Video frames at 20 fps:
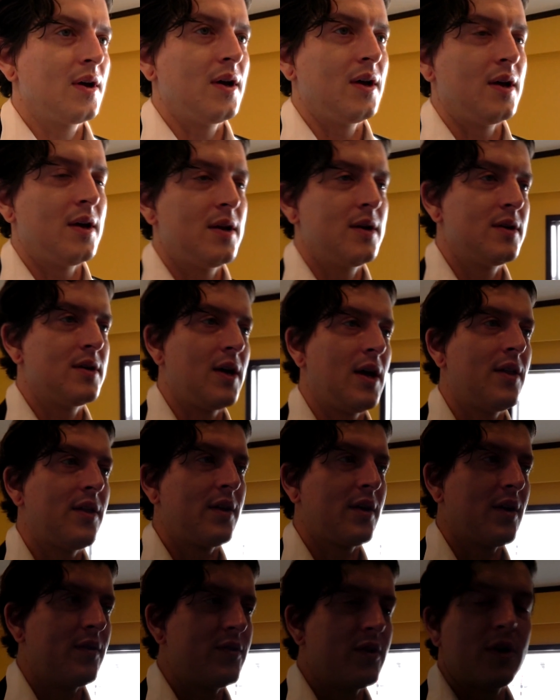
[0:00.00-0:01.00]
And I
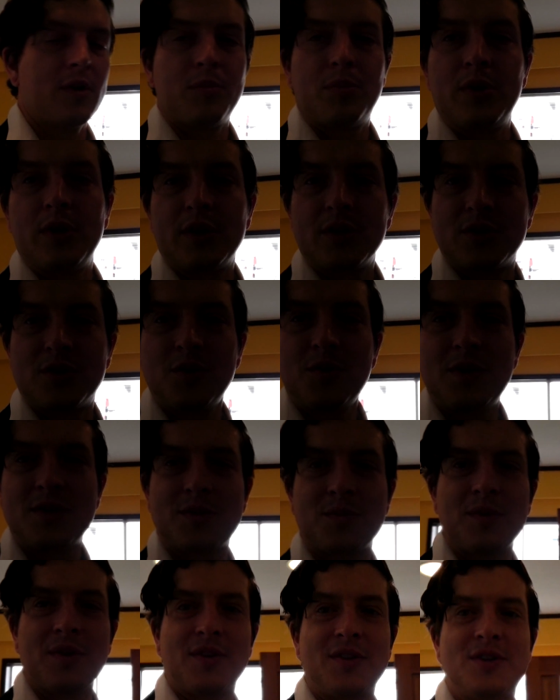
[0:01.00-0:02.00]
think I've done a pretty good
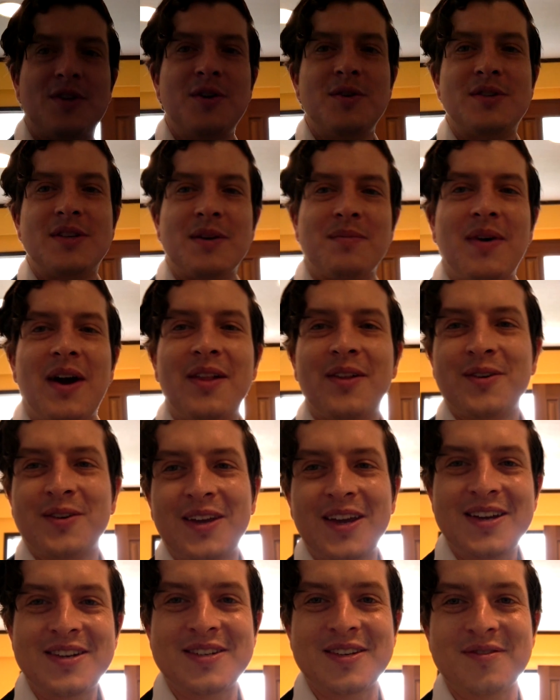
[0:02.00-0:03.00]
choice with choosing my
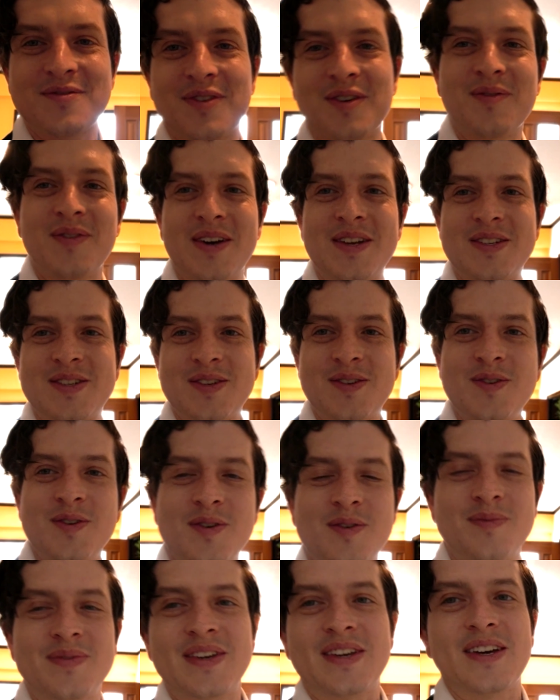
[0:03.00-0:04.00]
location for my
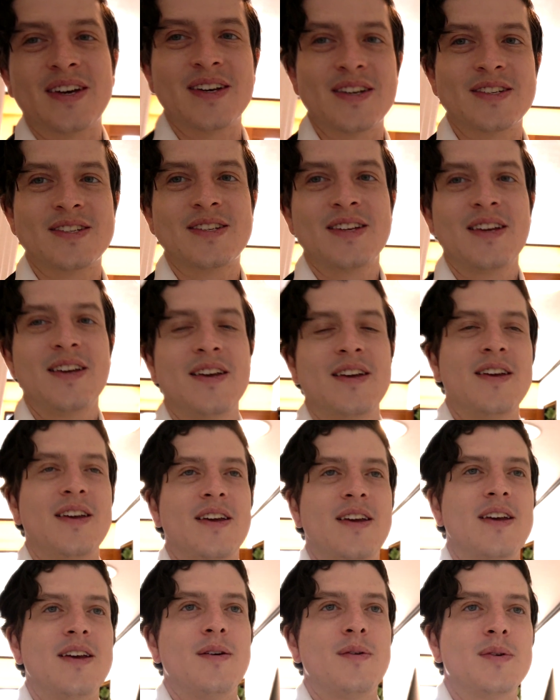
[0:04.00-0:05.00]
school because
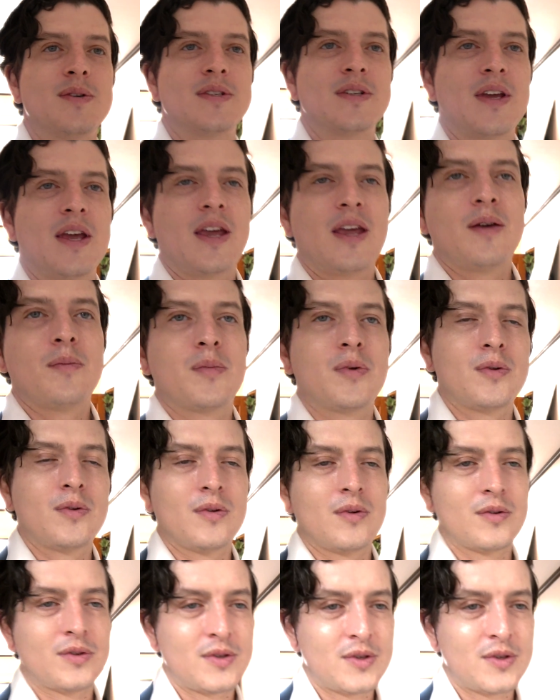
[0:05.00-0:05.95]
it was able